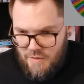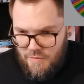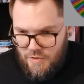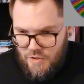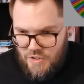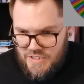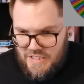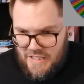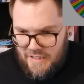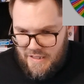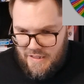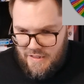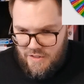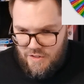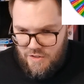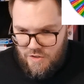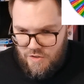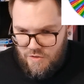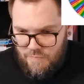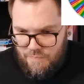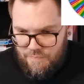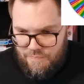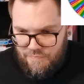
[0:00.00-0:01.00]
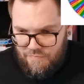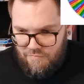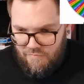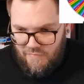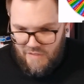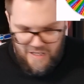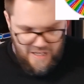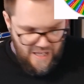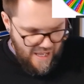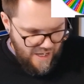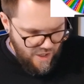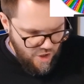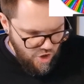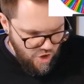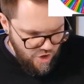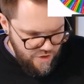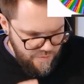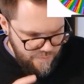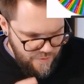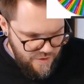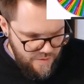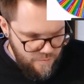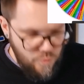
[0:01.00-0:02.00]
because I
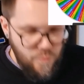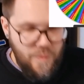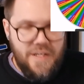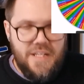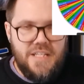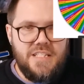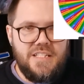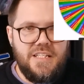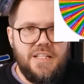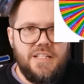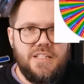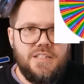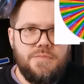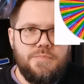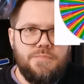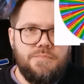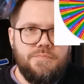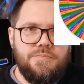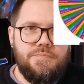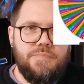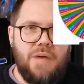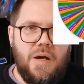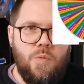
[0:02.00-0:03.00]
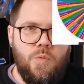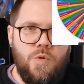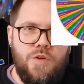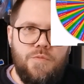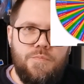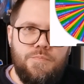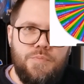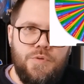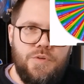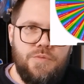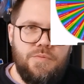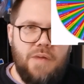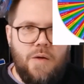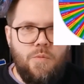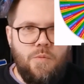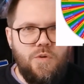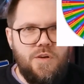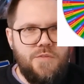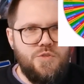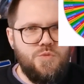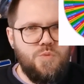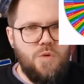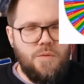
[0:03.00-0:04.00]
can't put him 26 I would have